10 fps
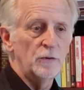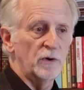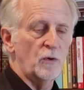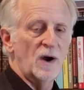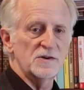
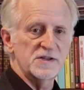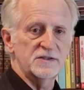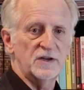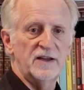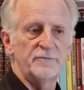requires
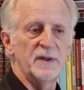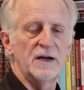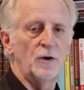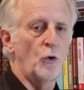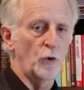that there have been
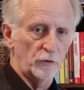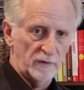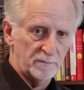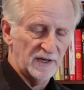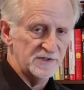an order
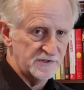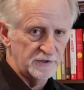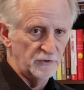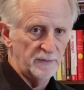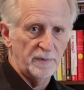in place to
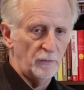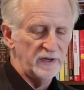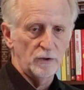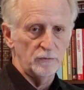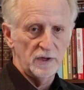do it, but we
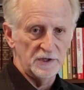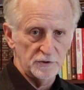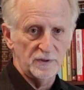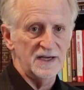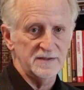don't
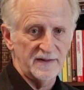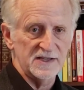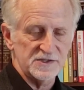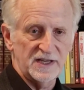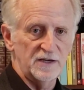underwrite to
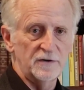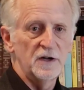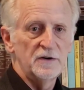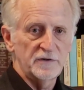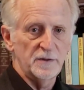that standard
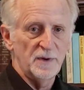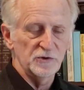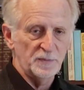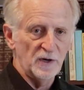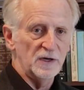for the
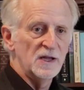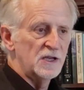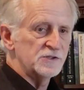most part.